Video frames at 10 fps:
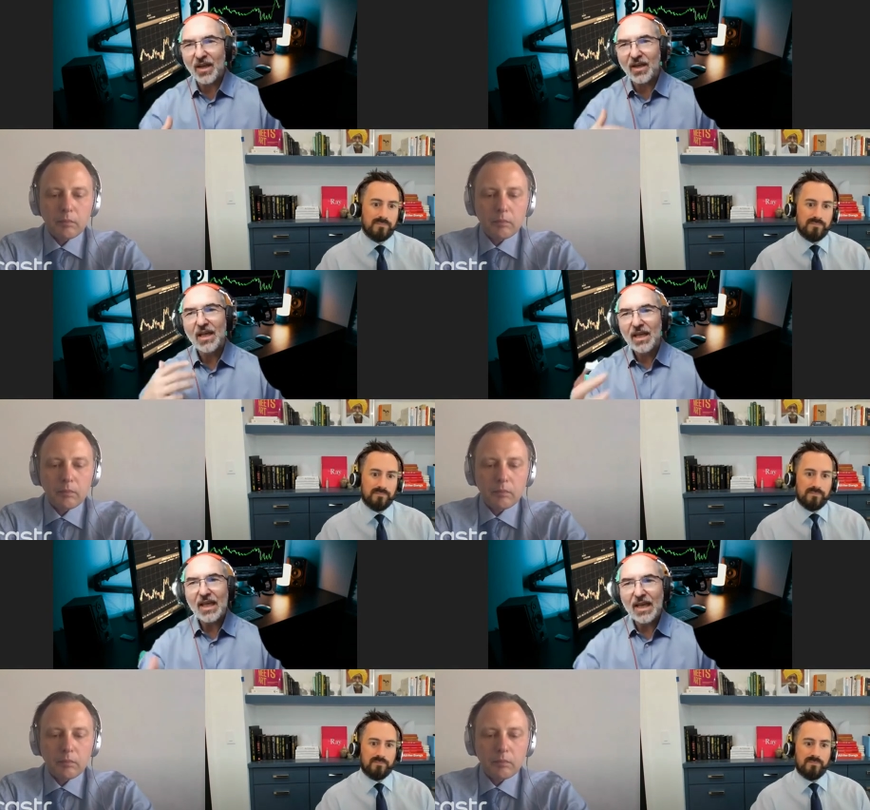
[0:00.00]
Speaker 1: but
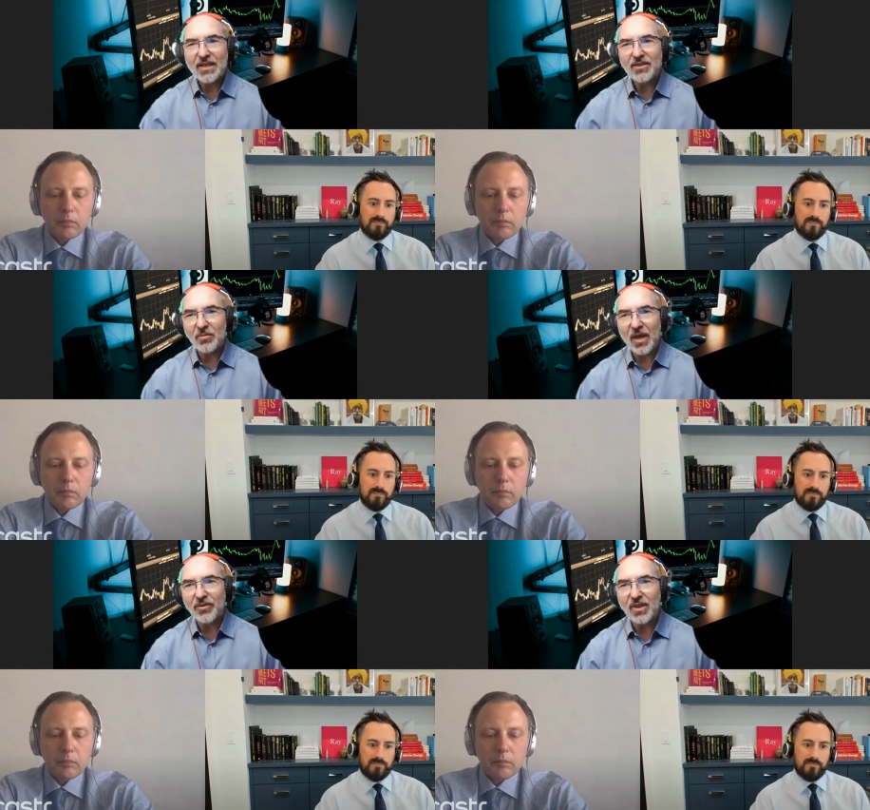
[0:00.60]
it
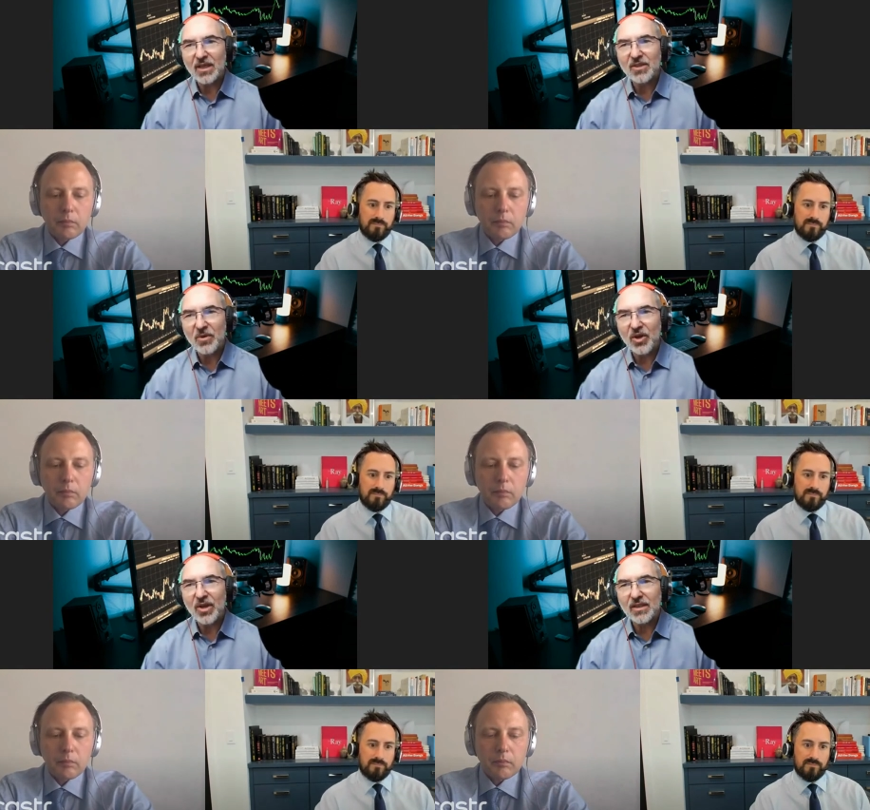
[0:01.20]
is about the
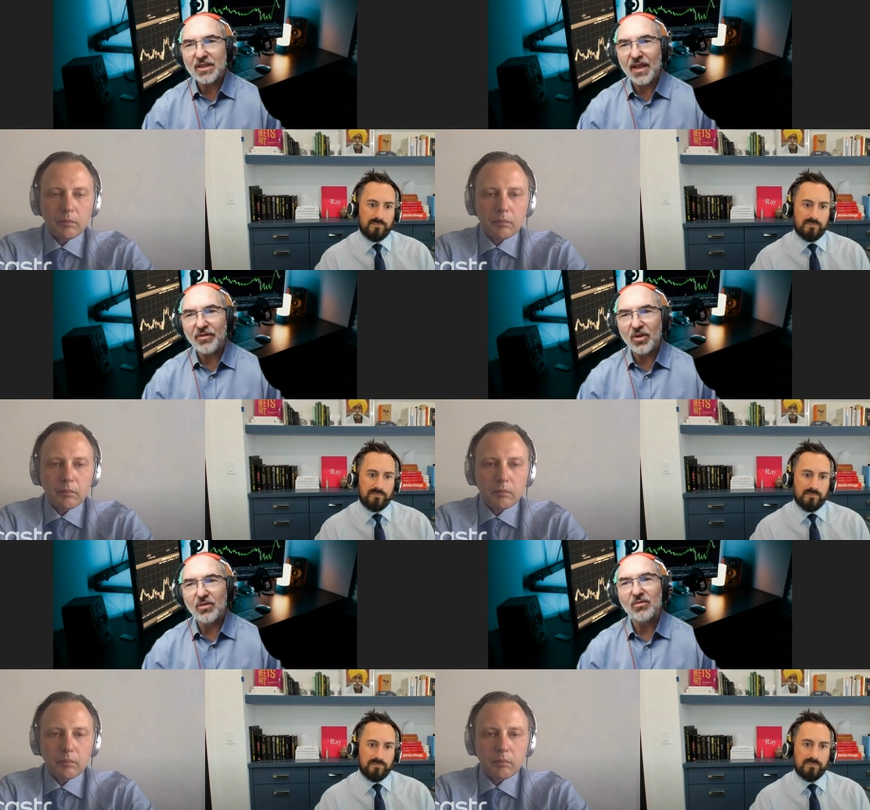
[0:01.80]
experience
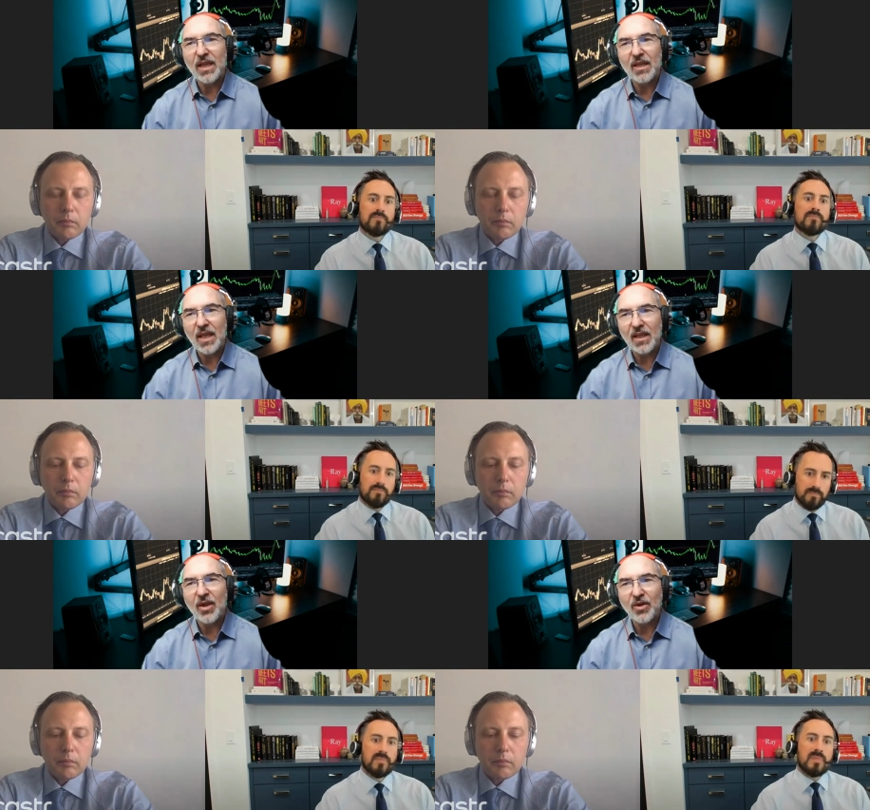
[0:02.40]
level
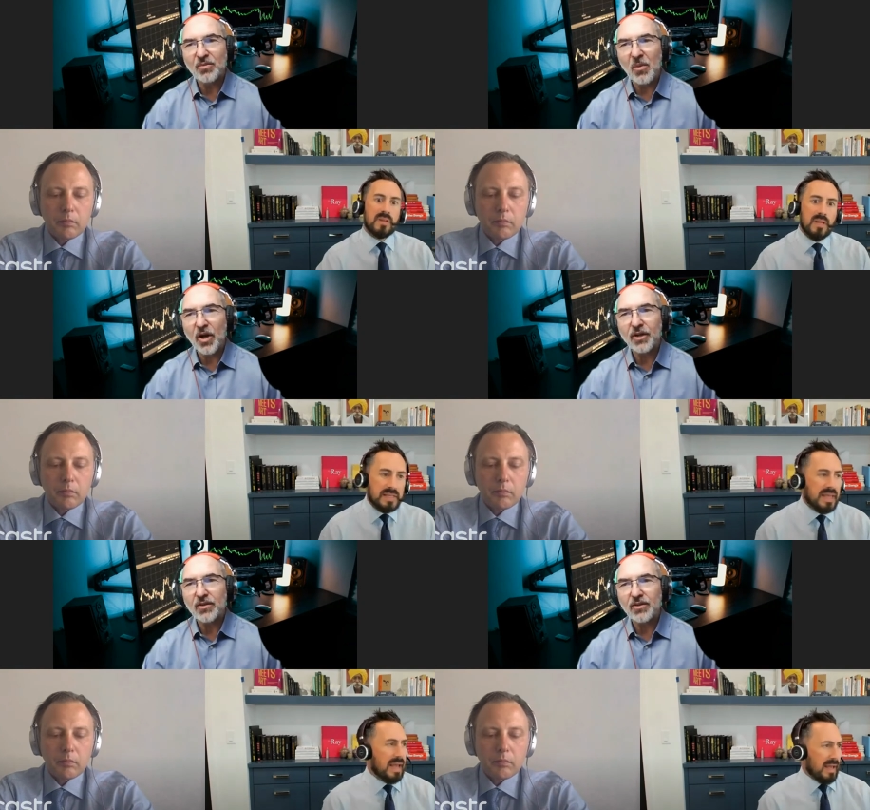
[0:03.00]
in, in those
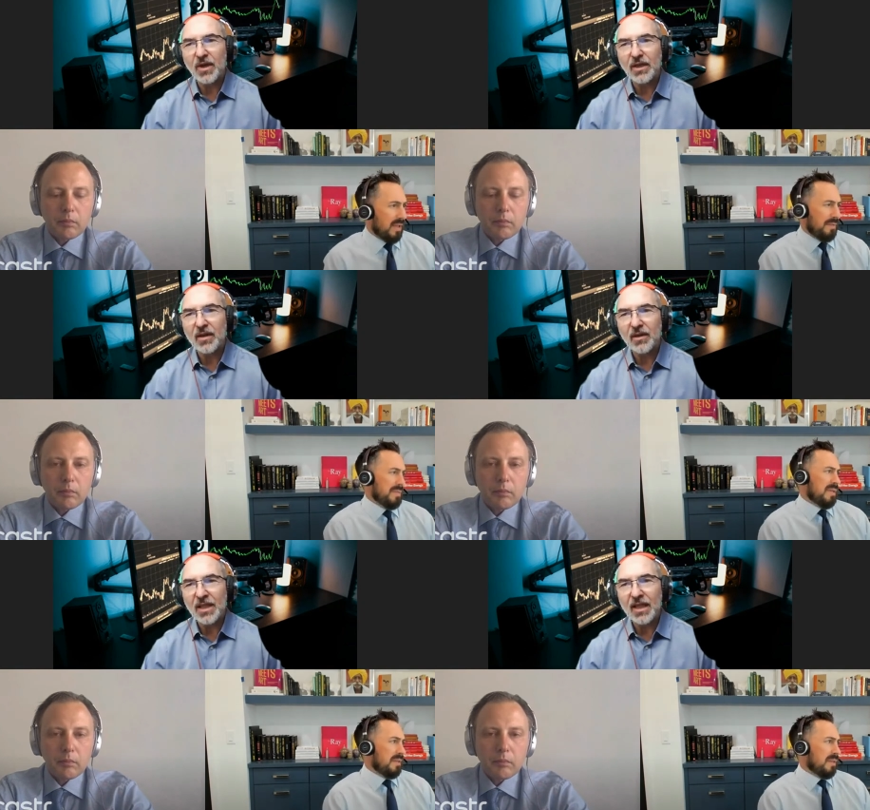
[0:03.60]
markets. Yeah, right? I
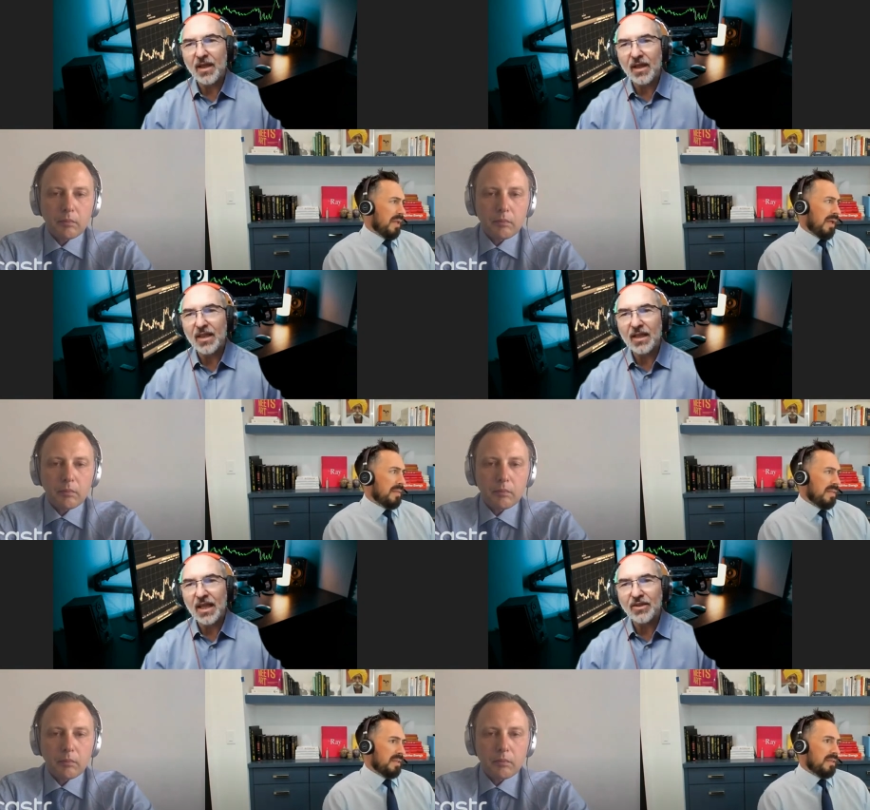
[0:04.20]
Speaker 2: mean, and
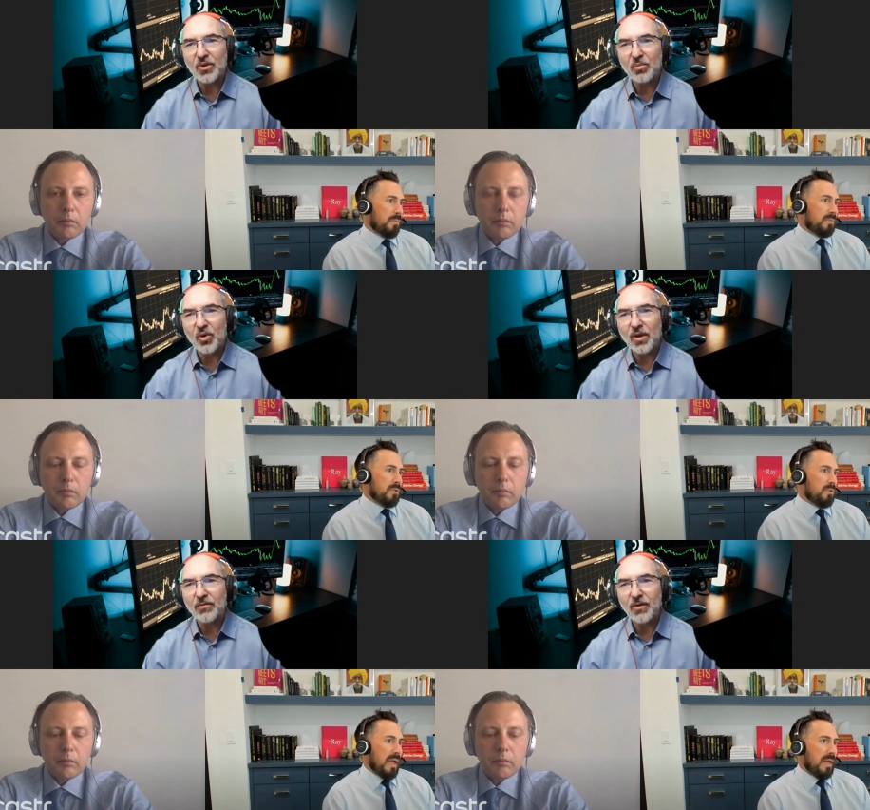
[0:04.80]
I, I think, you know
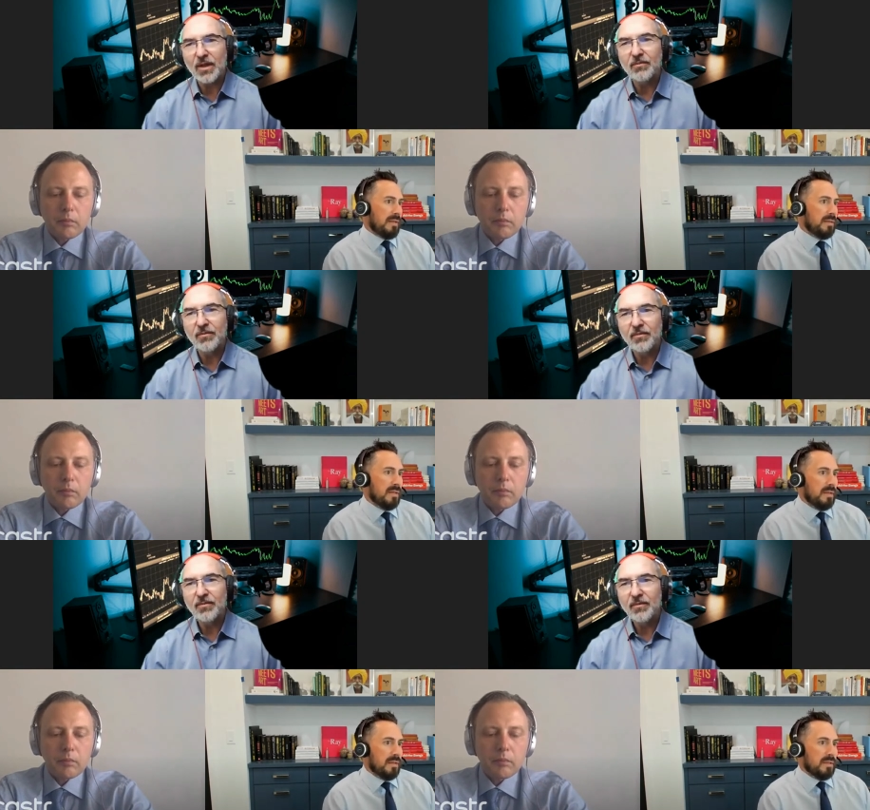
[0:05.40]
you point. can
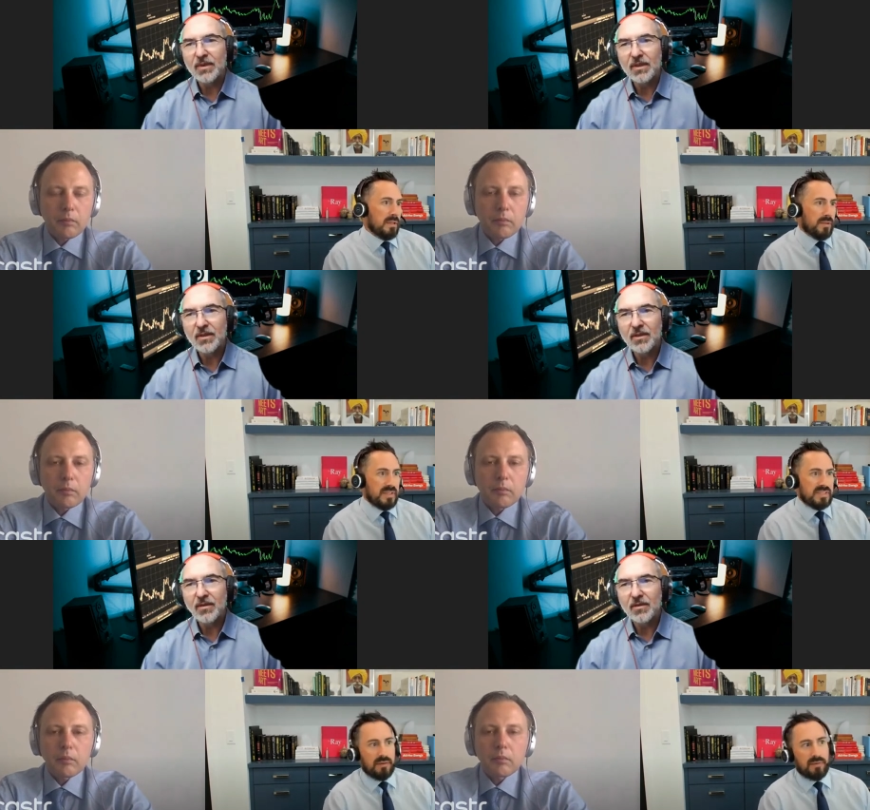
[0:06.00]
you know,
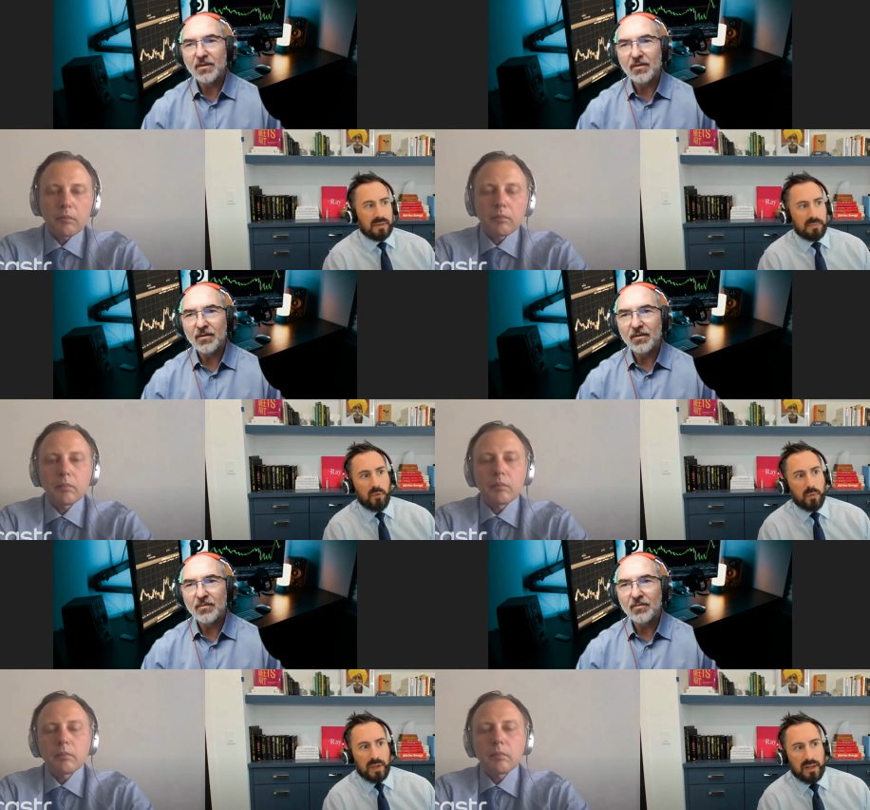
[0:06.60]
they say like
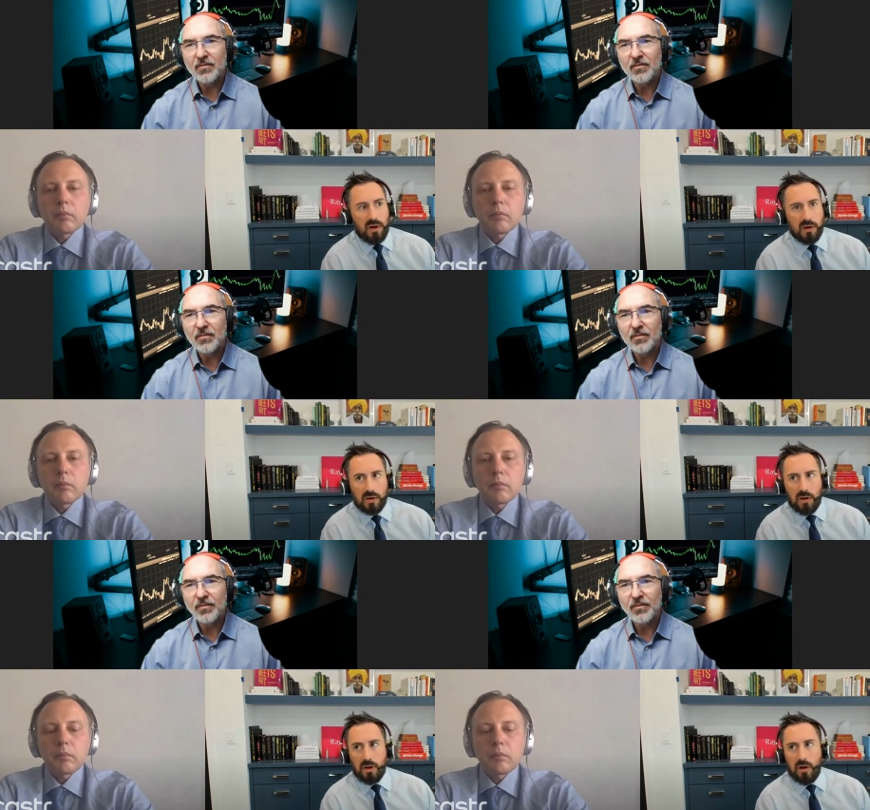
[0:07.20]
before we had a
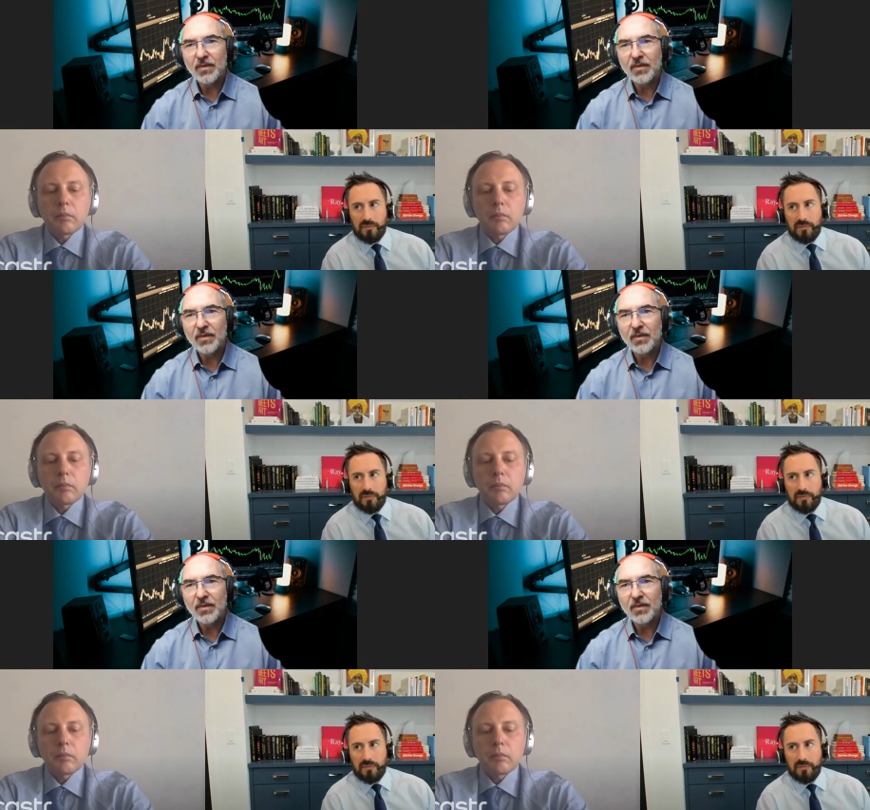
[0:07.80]
Hong Kong